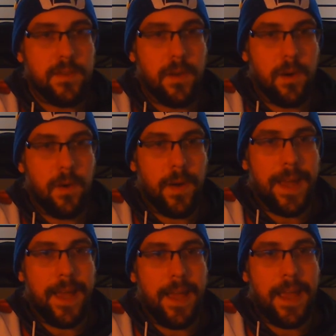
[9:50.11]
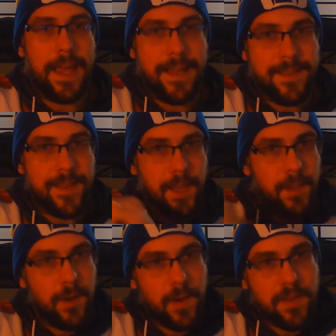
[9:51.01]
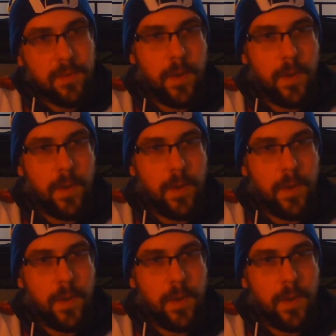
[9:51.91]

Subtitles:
So in St. Louis,